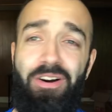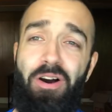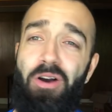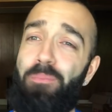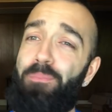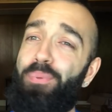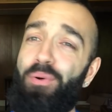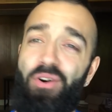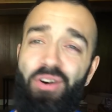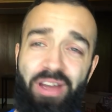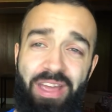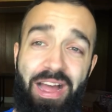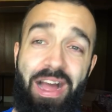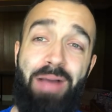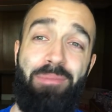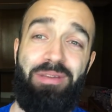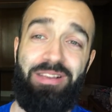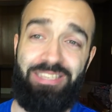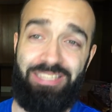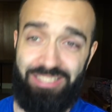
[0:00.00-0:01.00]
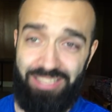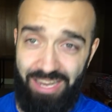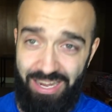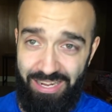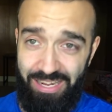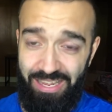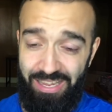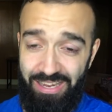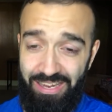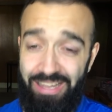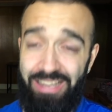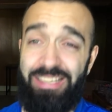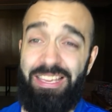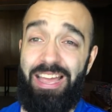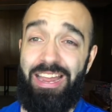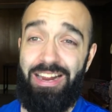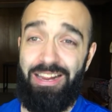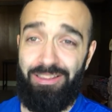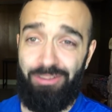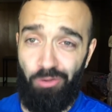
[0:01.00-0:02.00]
Oh boy, I'm excited.
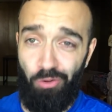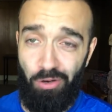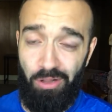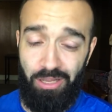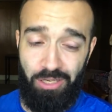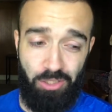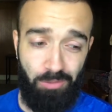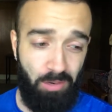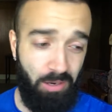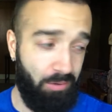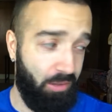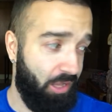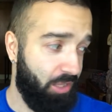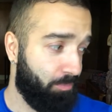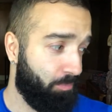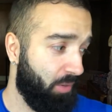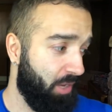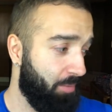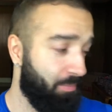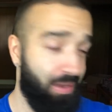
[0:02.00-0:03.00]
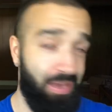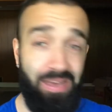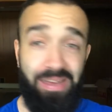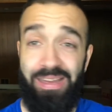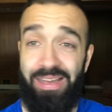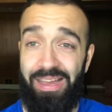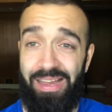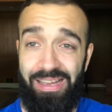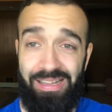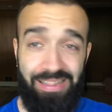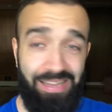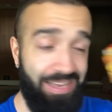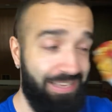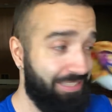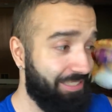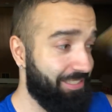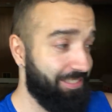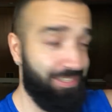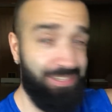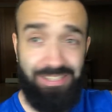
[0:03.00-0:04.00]
Get your Toon Electroman cloth mat, and
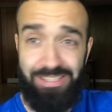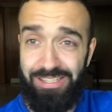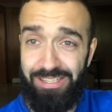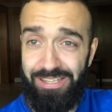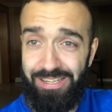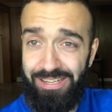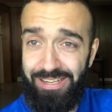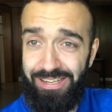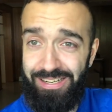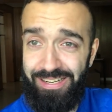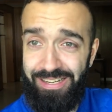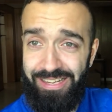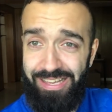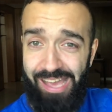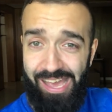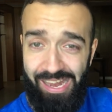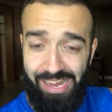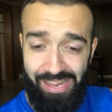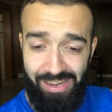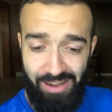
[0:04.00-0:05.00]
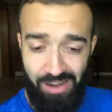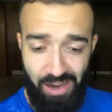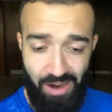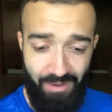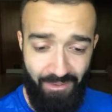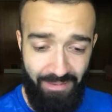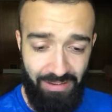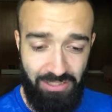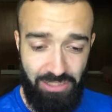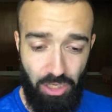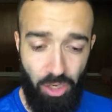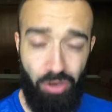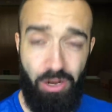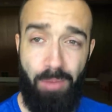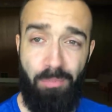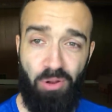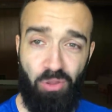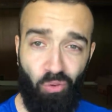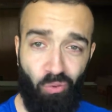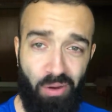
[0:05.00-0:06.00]
let's get it. All right, so
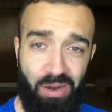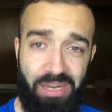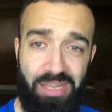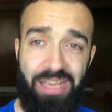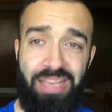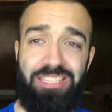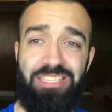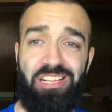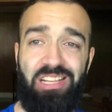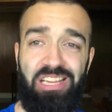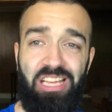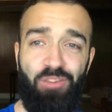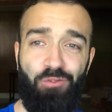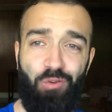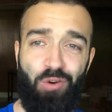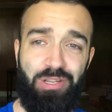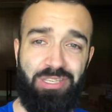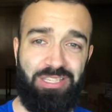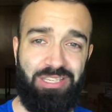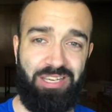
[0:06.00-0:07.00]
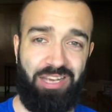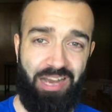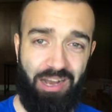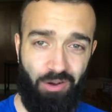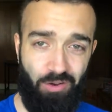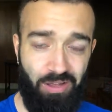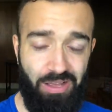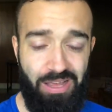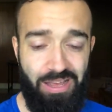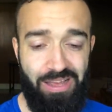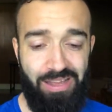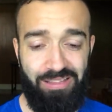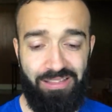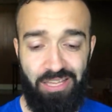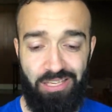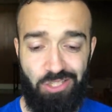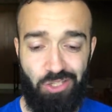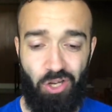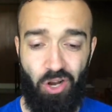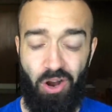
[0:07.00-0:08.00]
number 20 is Qliphort Scout.
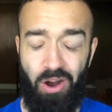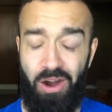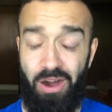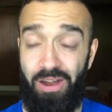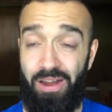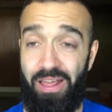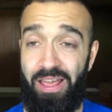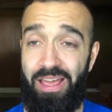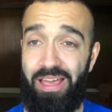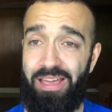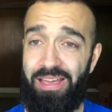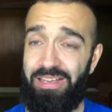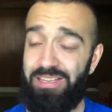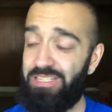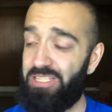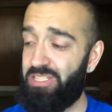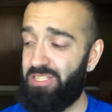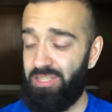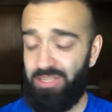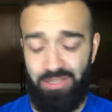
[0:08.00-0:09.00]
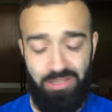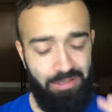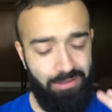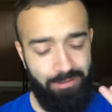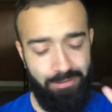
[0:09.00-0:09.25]
This card is...